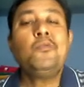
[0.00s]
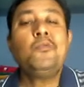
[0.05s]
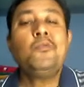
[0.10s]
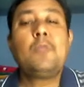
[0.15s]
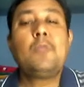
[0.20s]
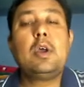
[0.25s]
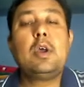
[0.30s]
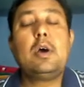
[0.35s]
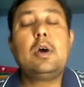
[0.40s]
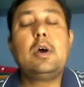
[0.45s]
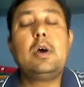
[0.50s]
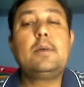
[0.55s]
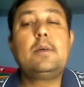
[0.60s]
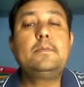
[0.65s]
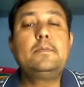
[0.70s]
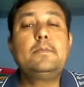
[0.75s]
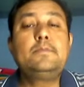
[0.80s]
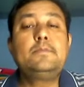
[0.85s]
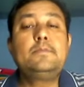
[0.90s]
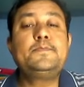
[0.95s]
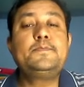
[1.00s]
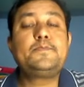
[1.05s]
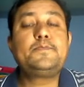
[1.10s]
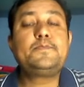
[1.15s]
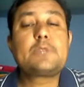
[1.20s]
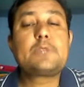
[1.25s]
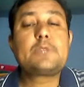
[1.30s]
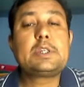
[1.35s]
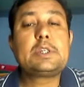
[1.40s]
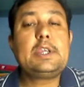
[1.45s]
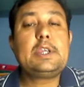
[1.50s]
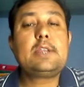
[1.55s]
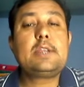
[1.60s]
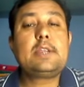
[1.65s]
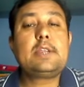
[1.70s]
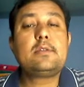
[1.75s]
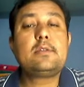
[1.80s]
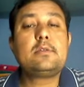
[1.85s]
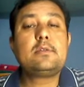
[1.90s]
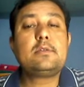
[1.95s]
uh, take
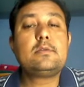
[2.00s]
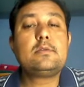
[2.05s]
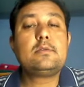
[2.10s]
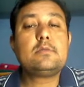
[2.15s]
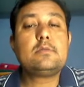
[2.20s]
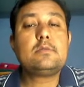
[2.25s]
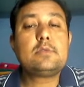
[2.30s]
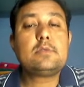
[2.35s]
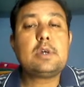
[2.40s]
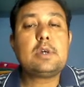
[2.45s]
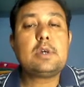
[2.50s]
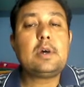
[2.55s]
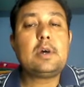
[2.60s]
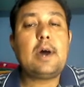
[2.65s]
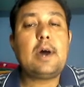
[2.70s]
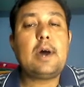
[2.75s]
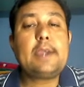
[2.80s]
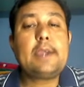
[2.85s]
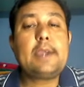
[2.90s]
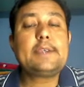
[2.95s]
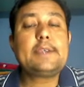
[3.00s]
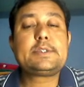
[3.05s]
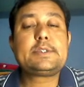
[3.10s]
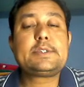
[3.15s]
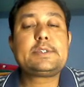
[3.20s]
the highest